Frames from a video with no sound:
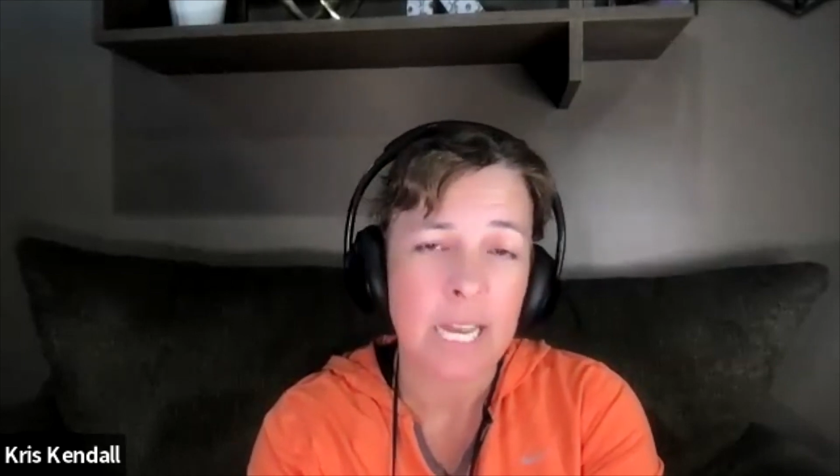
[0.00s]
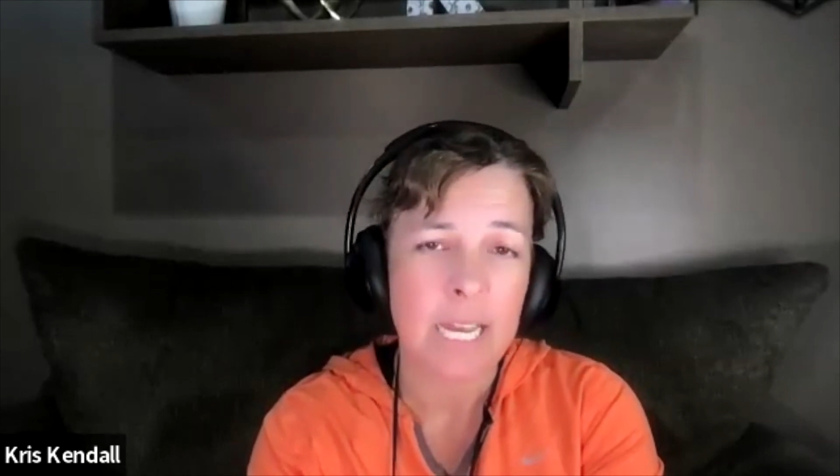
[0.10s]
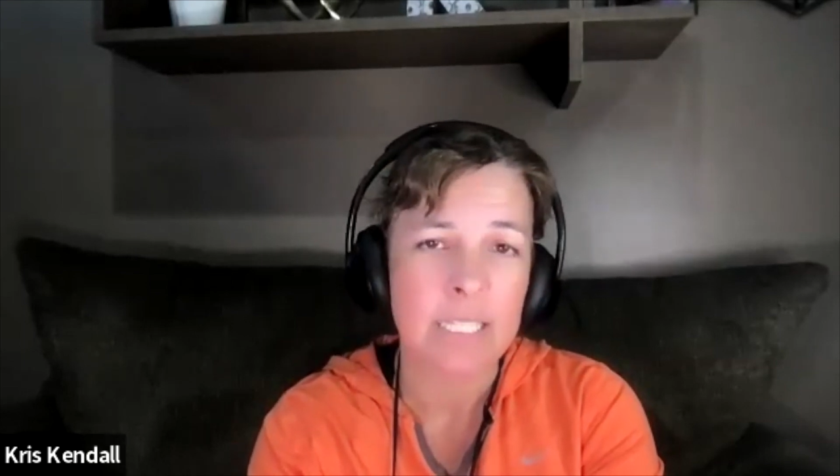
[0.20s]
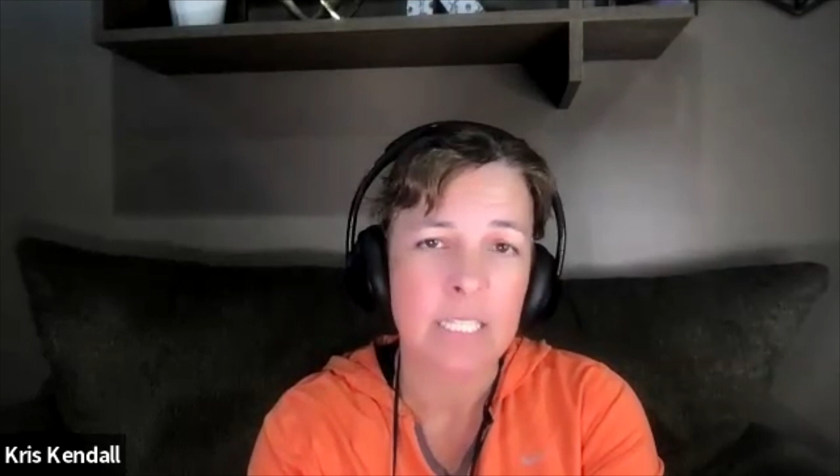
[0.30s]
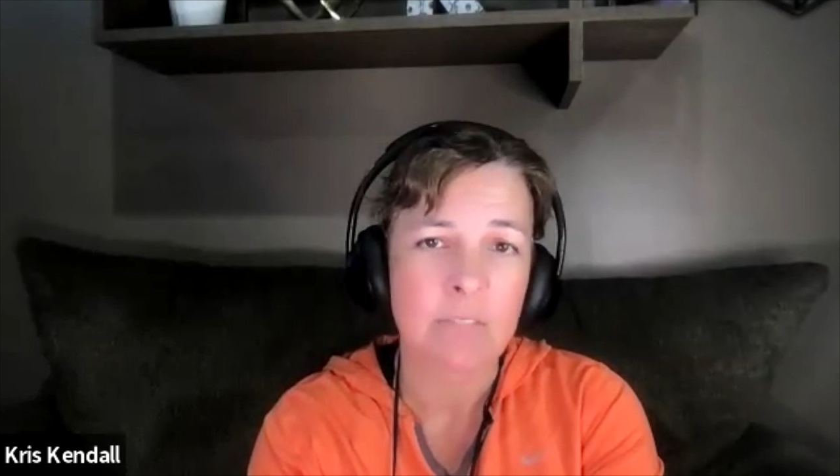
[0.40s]

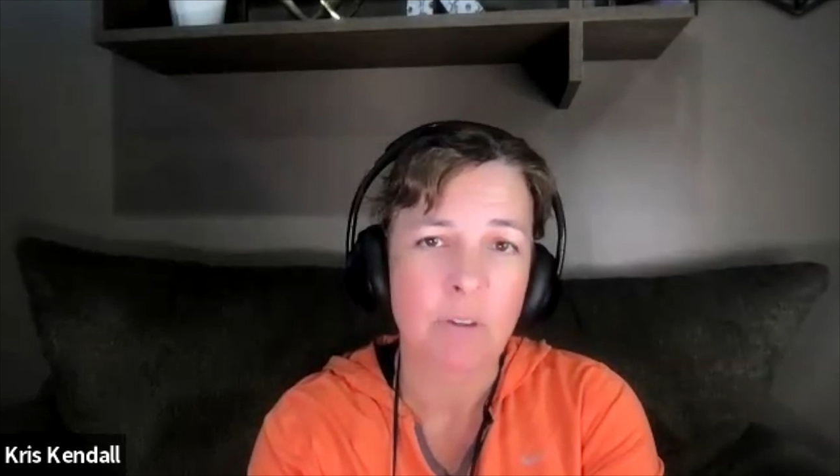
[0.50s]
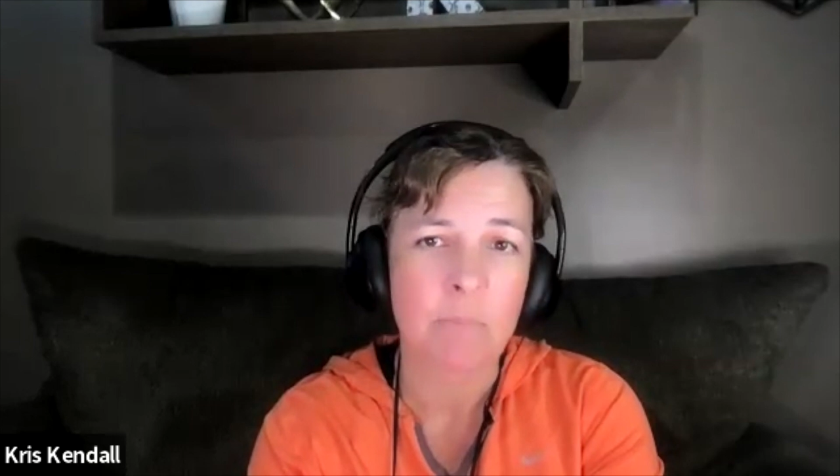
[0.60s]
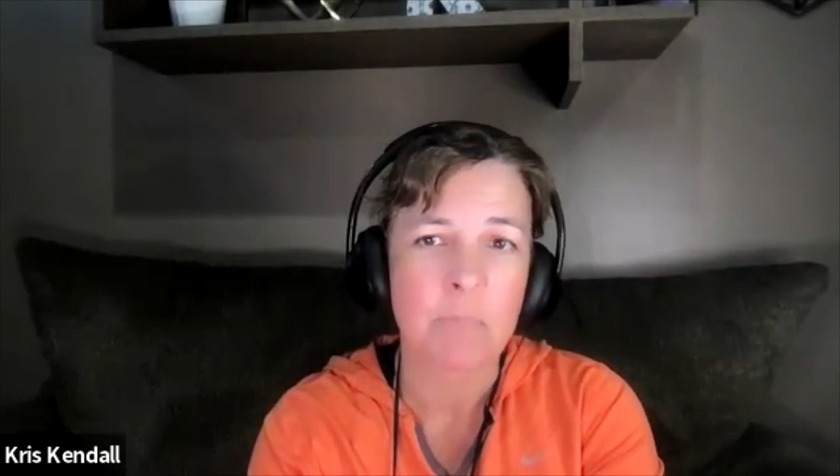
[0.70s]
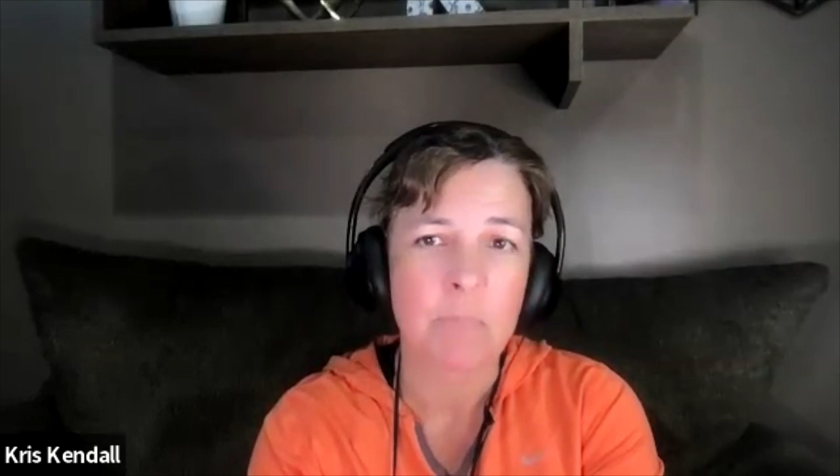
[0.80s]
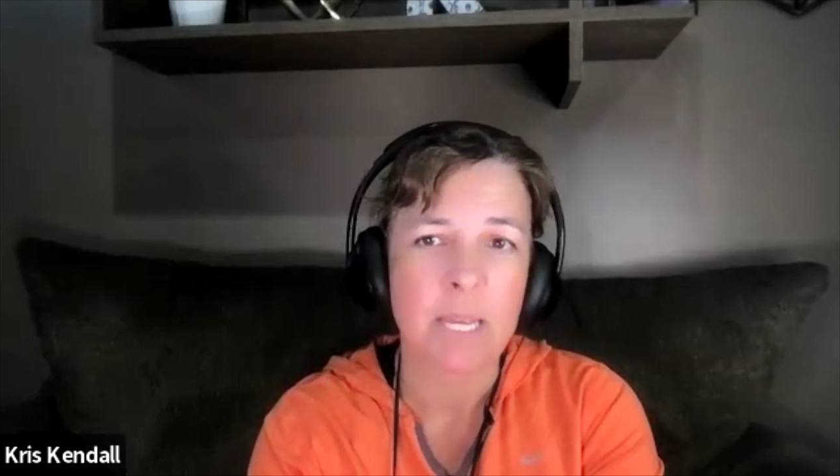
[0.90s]
tasks from
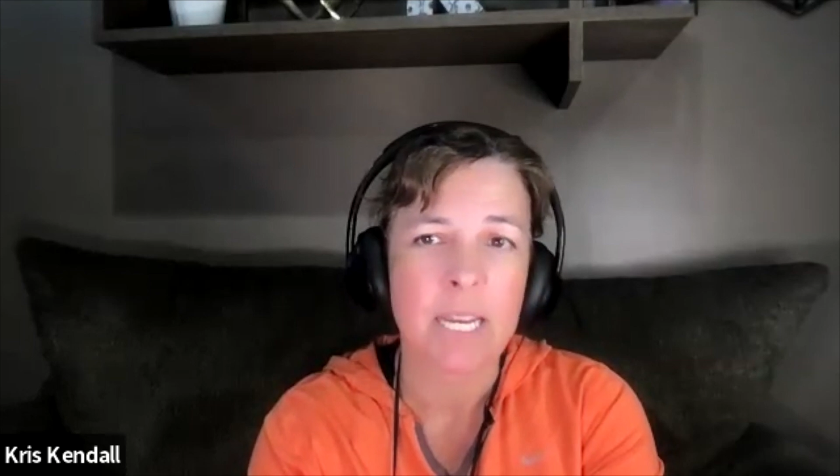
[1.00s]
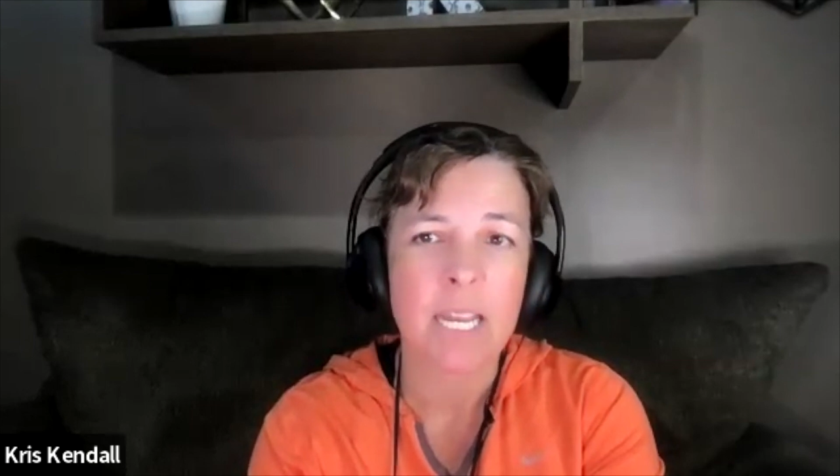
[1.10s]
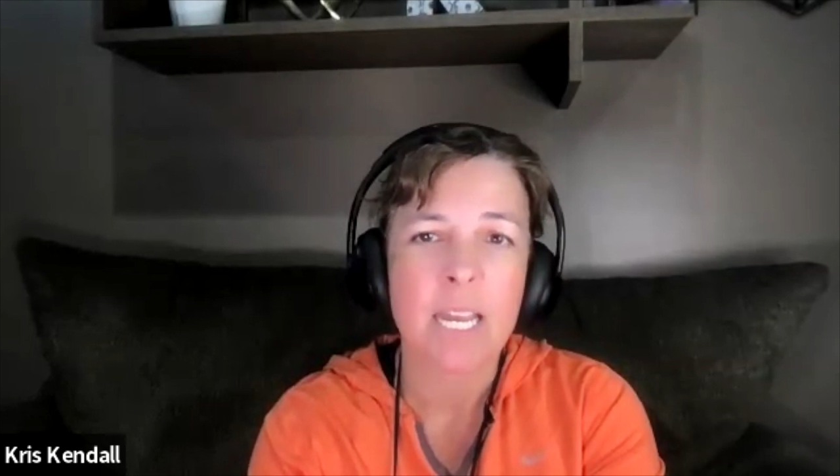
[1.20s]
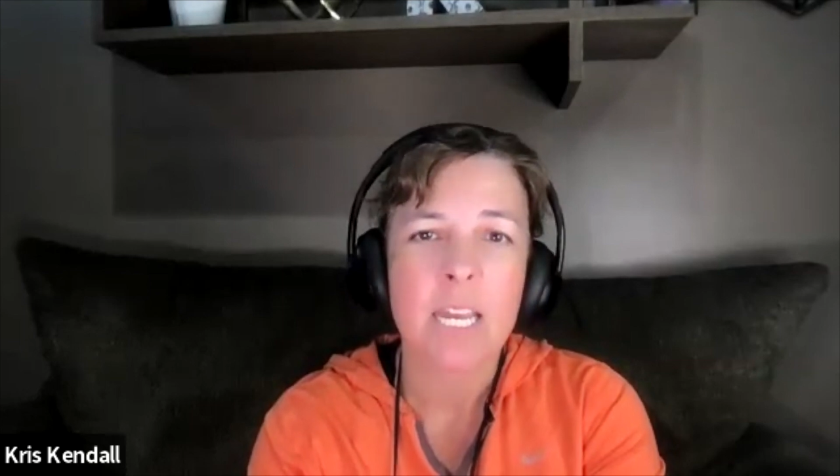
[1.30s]
your plate